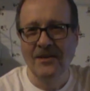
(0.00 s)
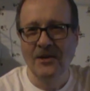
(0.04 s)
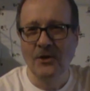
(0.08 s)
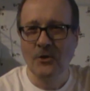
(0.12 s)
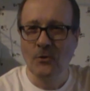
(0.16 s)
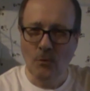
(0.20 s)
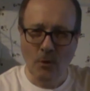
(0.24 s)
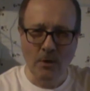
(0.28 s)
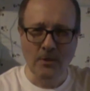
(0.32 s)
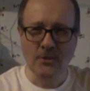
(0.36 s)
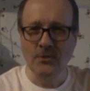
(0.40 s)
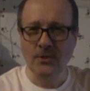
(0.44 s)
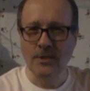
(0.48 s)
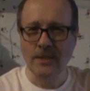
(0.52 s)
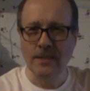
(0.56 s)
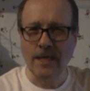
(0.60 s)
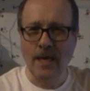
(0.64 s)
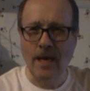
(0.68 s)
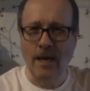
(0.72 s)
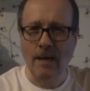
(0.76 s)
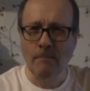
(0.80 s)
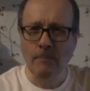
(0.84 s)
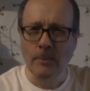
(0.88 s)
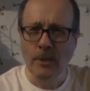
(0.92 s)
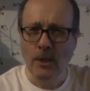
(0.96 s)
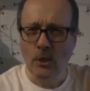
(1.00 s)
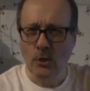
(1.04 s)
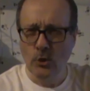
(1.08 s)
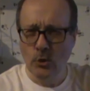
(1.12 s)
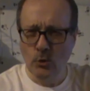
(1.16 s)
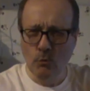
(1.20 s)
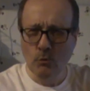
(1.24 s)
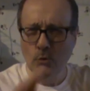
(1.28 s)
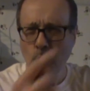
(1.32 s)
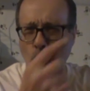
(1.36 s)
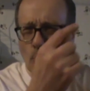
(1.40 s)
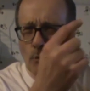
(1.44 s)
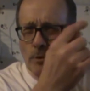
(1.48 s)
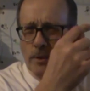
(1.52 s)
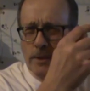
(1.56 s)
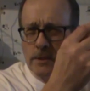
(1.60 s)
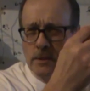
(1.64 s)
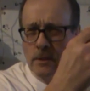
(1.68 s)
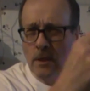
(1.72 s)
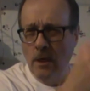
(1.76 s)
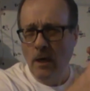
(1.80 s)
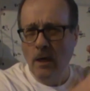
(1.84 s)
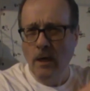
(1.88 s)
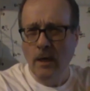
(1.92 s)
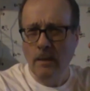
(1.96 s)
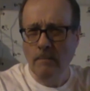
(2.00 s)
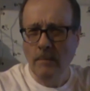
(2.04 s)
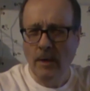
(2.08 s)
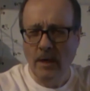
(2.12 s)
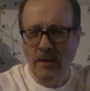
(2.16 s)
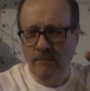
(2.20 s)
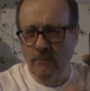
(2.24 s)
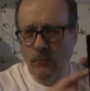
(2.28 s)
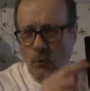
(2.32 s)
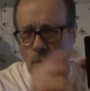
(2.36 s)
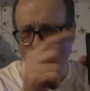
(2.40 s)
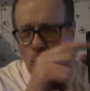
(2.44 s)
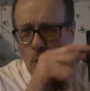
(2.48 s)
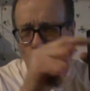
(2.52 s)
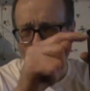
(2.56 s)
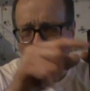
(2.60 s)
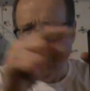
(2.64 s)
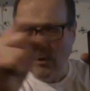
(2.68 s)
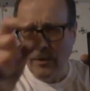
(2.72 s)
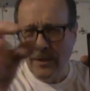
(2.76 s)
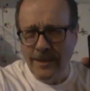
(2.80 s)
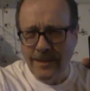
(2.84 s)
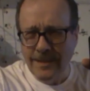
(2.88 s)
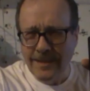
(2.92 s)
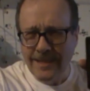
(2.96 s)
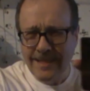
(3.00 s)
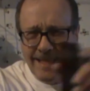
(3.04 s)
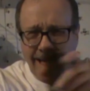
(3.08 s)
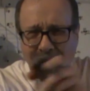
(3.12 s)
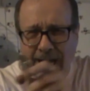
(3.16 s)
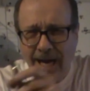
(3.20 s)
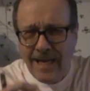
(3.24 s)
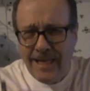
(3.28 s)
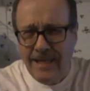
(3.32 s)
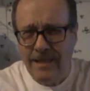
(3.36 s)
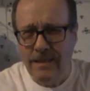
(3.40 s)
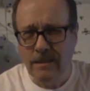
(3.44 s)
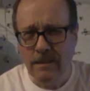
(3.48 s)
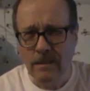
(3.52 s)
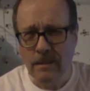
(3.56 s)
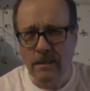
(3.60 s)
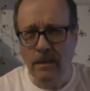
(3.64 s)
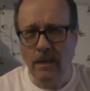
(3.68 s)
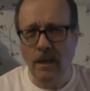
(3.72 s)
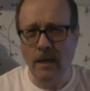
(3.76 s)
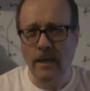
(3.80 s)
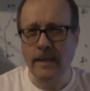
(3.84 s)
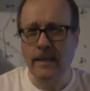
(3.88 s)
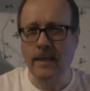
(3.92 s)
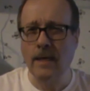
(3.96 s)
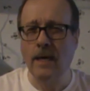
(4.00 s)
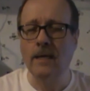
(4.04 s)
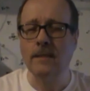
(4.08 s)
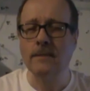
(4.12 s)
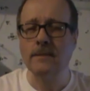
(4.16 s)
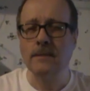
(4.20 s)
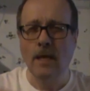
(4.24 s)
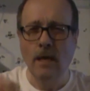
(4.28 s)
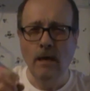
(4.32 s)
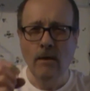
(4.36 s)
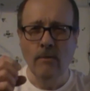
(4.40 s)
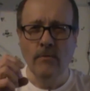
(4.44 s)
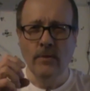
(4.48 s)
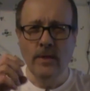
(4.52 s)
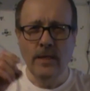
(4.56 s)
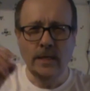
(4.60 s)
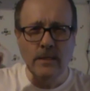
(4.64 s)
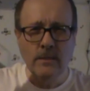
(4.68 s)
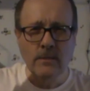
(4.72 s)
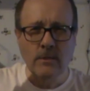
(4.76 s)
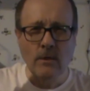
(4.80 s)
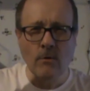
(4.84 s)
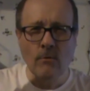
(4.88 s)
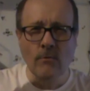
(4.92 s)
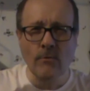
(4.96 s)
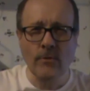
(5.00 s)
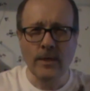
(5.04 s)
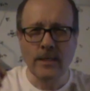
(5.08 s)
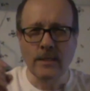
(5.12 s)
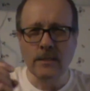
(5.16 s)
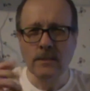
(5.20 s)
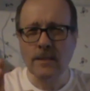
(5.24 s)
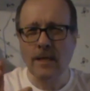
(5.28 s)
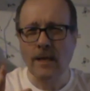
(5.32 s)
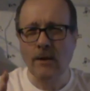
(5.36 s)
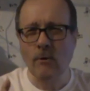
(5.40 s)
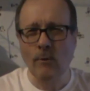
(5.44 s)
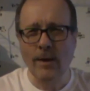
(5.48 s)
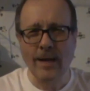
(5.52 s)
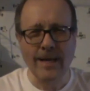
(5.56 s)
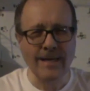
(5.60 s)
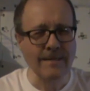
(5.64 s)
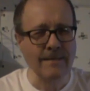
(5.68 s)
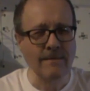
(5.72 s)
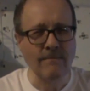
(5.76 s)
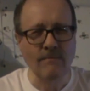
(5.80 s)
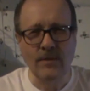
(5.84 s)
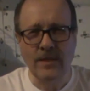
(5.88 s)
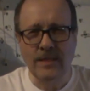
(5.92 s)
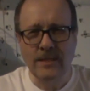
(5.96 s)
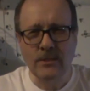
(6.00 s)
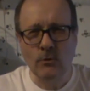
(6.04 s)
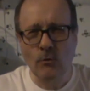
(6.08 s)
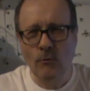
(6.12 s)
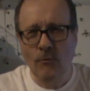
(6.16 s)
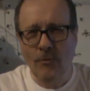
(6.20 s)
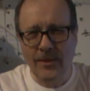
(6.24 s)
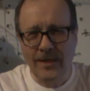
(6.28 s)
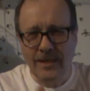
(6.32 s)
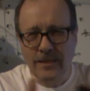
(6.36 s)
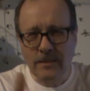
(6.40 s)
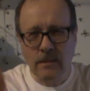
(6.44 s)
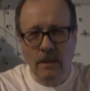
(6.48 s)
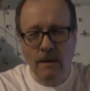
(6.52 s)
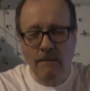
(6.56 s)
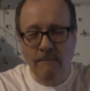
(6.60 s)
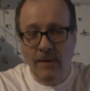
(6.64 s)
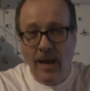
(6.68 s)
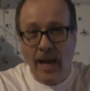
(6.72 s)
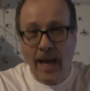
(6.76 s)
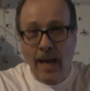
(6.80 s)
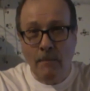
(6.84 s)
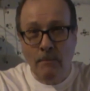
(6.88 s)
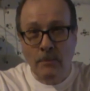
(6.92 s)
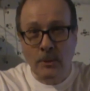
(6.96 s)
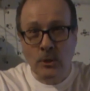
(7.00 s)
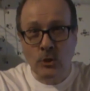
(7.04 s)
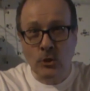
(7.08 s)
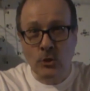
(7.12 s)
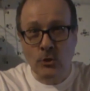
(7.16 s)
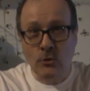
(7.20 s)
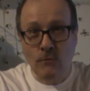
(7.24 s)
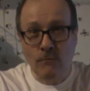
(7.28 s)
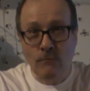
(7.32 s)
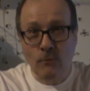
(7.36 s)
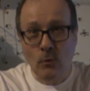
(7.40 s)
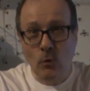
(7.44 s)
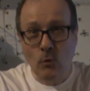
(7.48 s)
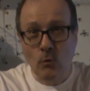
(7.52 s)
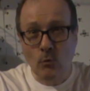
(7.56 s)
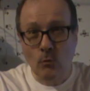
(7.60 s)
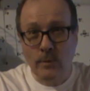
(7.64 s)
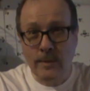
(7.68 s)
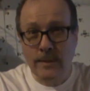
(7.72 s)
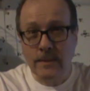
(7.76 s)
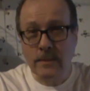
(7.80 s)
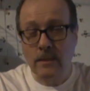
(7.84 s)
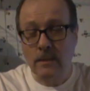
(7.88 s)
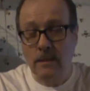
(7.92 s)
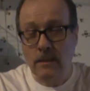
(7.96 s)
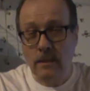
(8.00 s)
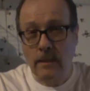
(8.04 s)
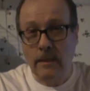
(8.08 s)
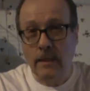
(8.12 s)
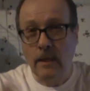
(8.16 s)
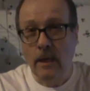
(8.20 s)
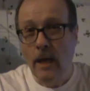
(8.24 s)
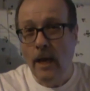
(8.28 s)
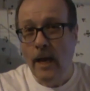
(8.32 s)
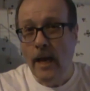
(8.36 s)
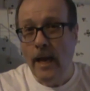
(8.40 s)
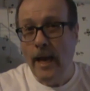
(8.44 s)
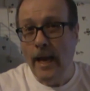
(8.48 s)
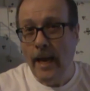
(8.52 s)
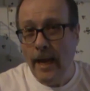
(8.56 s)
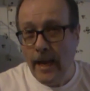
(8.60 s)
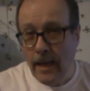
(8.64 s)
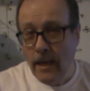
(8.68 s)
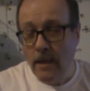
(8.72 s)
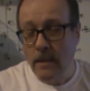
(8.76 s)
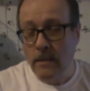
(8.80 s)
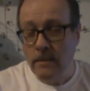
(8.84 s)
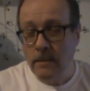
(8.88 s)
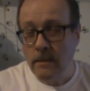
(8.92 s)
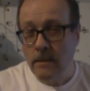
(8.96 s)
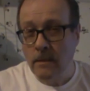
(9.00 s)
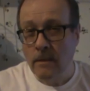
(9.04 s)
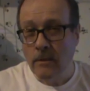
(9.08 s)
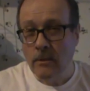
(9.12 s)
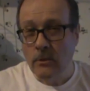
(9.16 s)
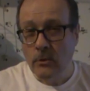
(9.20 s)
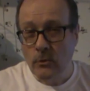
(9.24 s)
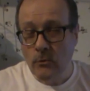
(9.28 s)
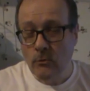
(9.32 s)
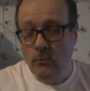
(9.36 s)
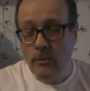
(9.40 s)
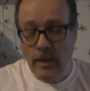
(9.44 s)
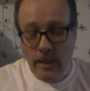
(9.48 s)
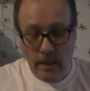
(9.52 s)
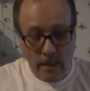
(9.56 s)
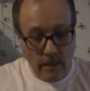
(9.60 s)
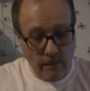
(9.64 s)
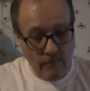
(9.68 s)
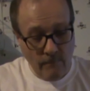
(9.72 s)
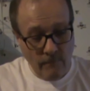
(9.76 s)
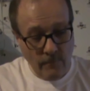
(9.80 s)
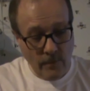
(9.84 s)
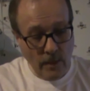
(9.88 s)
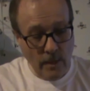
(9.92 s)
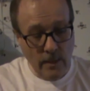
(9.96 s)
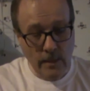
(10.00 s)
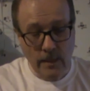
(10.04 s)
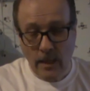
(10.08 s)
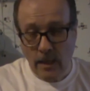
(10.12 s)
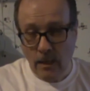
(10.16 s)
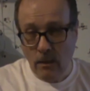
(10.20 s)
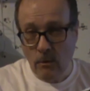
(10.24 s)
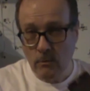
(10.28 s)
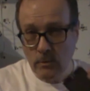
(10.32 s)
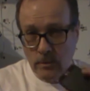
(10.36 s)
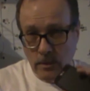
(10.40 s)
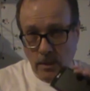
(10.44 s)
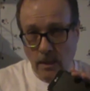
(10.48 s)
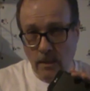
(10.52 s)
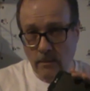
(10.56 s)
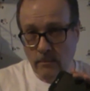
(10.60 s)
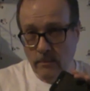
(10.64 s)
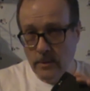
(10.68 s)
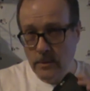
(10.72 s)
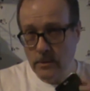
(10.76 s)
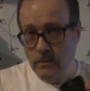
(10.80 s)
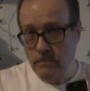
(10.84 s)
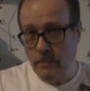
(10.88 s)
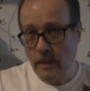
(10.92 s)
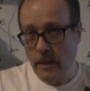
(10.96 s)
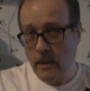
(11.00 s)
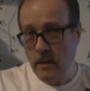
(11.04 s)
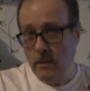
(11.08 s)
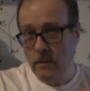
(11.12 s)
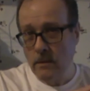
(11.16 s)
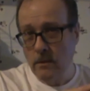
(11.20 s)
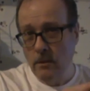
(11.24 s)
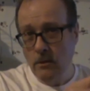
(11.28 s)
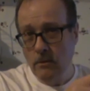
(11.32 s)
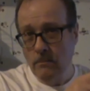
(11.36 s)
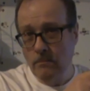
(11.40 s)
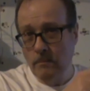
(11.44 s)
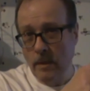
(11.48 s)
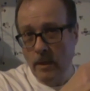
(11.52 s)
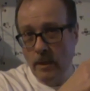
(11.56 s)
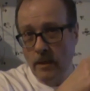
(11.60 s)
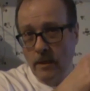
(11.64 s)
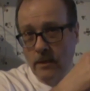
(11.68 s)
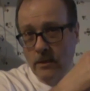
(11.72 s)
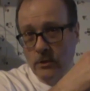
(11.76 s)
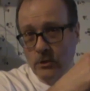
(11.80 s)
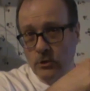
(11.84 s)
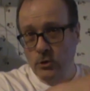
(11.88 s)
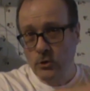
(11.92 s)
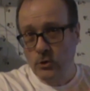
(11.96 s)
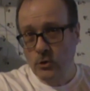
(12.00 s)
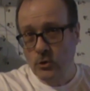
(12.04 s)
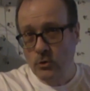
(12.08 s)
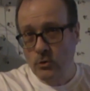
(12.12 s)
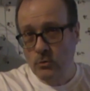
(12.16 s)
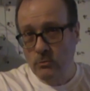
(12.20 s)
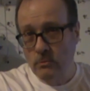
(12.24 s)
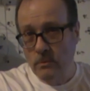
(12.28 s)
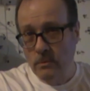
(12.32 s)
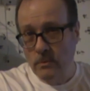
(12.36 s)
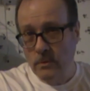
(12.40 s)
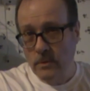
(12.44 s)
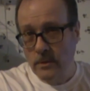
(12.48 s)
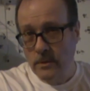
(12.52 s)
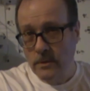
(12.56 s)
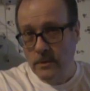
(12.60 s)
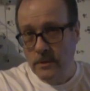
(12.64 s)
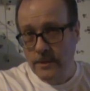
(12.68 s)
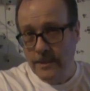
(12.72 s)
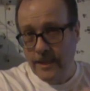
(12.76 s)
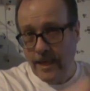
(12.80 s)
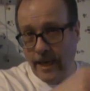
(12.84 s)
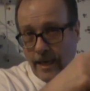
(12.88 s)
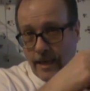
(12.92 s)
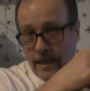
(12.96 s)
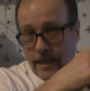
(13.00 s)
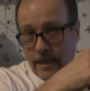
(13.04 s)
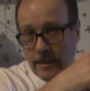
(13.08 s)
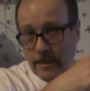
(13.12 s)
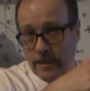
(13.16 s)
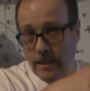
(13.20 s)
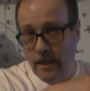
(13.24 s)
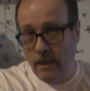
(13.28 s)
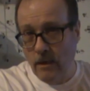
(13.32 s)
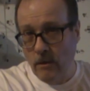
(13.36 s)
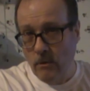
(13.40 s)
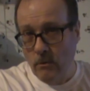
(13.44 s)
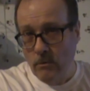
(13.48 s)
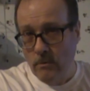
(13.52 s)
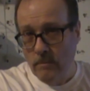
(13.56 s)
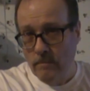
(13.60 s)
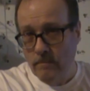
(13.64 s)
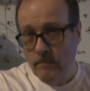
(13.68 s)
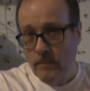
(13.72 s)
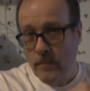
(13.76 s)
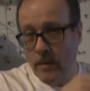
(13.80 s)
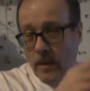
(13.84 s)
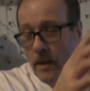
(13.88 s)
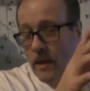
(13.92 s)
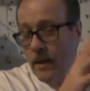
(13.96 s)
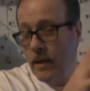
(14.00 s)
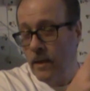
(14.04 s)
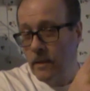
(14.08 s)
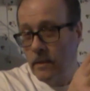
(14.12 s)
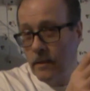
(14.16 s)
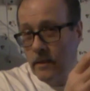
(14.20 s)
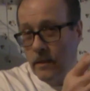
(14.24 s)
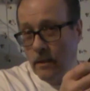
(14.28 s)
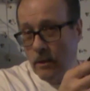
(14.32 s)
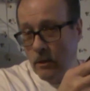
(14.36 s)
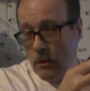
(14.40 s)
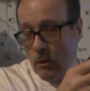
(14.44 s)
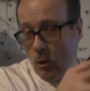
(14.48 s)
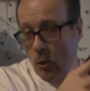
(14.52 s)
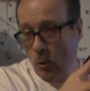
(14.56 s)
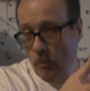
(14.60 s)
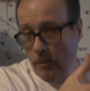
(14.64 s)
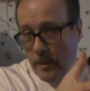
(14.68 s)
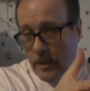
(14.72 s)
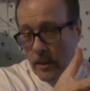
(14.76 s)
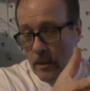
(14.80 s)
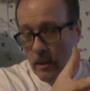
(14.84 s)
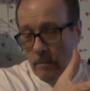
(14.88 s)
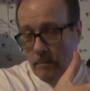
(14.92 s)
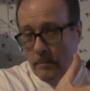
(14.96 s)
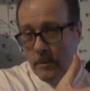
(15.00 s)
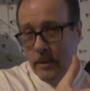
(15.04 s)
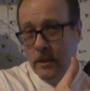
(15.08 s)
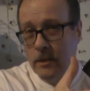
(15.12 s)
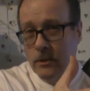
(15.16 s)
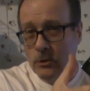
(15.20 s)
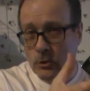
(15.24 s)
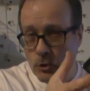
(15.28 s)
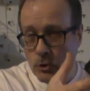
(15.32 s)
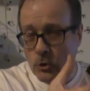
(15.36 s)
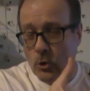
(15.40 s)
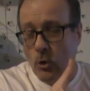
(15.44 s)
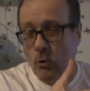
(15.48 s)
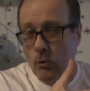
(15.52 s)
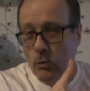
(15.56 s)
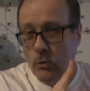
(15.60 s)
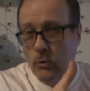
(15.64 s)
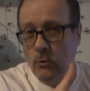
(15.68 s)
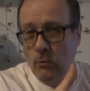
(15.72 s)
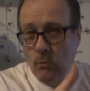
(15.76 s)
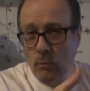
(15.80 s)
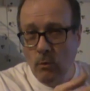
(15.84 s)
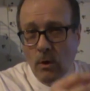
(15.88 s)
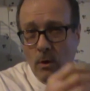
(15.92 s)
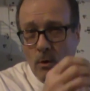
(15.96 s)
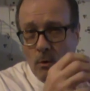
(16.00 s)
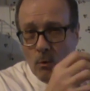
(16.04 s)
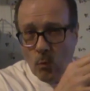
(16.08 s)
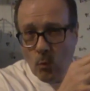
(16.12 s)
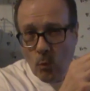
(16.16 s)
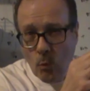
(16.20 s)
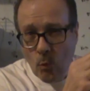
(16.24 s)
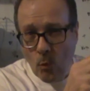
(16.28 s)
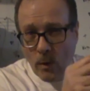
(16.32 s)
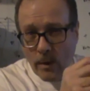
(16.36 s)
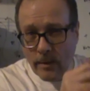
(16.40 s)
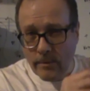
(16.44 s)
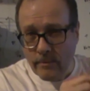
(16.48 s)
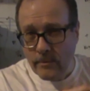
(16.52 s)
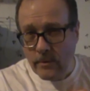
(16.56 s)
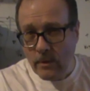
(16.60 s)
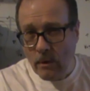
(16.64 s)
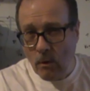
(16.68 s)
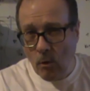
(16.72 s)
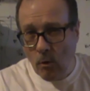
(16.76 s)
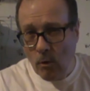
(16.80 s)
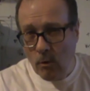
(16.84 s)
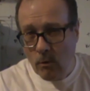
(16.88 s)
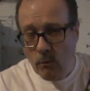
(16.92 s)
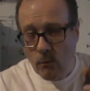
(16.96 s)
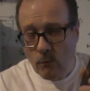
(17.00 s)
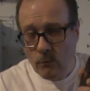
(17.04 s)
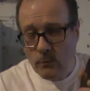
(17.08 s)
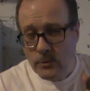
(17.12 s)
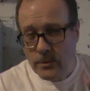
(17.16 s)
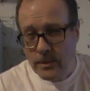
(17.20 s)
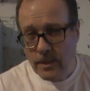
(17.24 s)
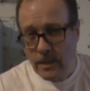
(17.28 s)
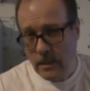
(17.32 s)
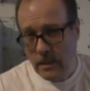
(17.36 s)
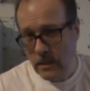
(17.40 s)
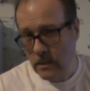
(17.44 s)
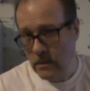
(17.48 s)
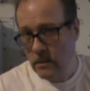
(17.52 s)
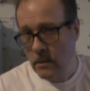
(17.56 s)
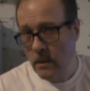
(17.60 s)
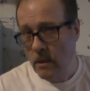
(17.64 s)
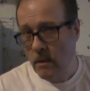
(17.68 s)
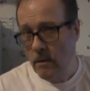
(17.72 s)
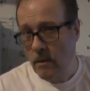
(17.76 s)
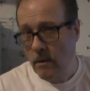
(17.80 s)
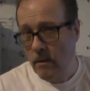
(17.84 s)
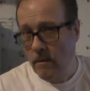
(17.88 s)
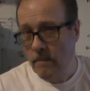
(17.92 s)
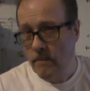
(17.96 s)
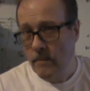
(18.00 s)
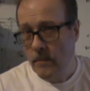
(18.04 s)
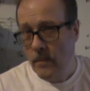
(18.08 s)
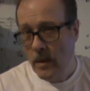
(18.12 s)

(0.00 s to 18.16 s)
Across the top, you'll notice on my phone all kinds of tiny little icons. These are things that are active. These are things that have happened to your phone recently. And you can find out on this model by scanning down, and it'll open up and show you what all those things are.